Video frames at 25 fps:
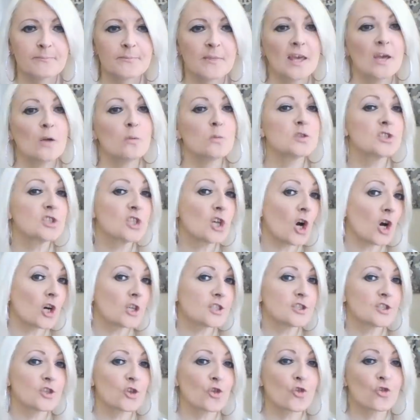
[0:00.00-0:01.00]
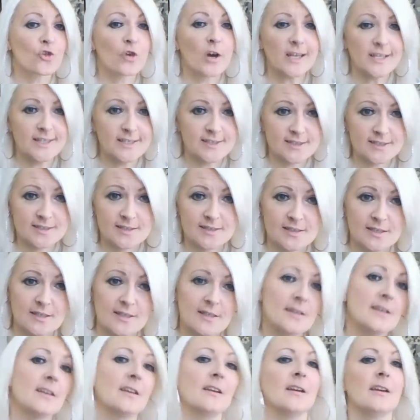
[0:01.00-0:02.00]
it was God's grace
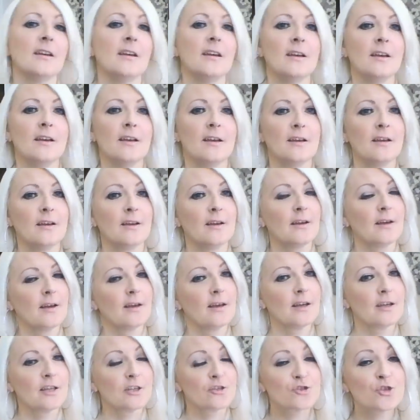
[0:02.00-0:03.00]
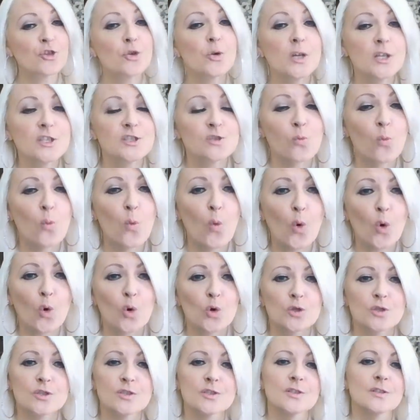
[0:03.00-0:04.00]
through His
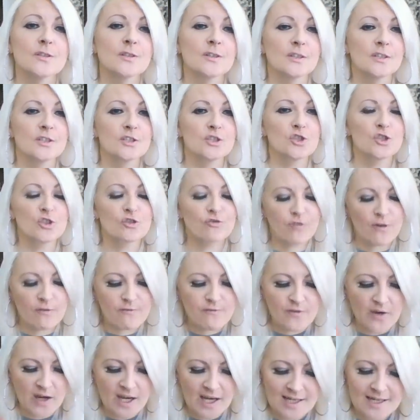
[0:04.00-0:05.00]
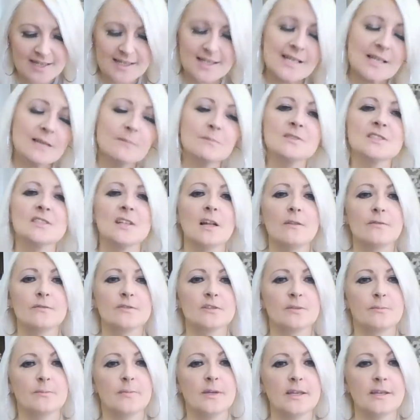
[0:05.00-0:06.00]
Word, just revealing
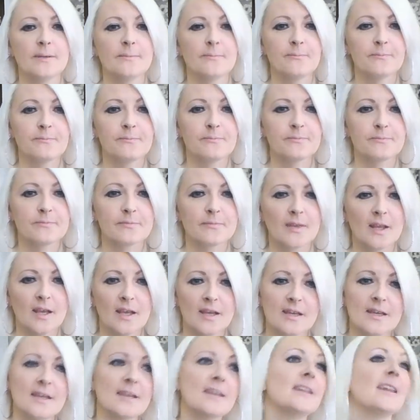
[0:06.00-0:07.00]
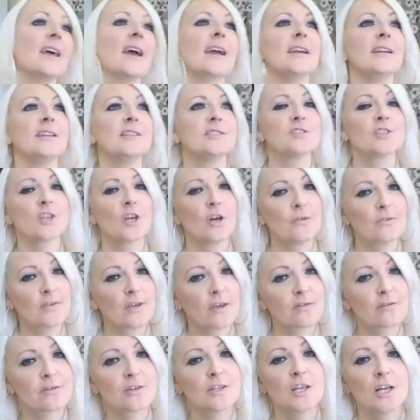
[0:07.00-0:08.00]
Himself to me. Inez, I've
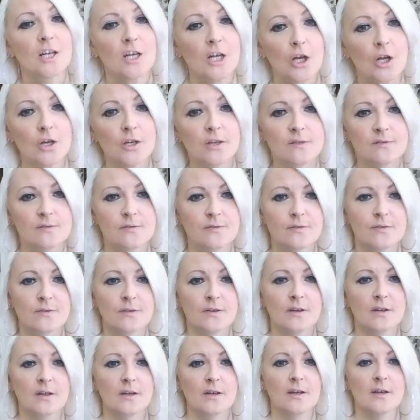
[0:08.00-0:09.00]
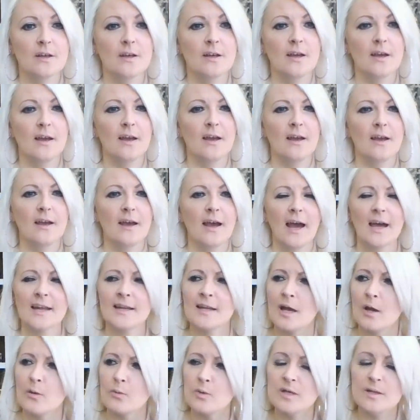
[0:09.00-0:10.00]
given you life, and
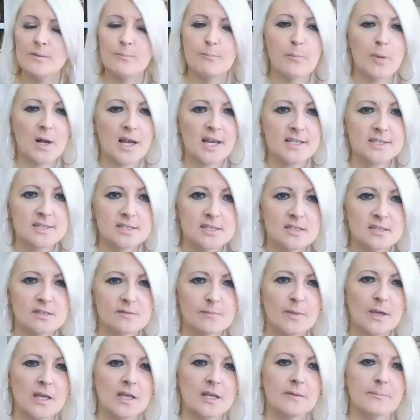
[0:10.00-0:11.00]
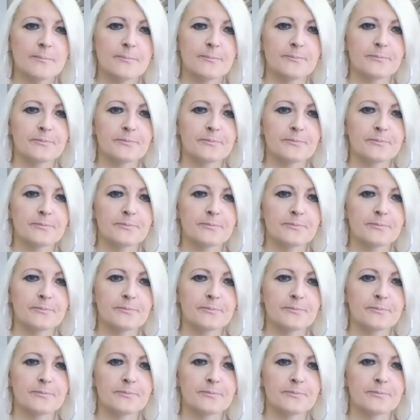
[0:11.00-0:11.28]
how He blesses me.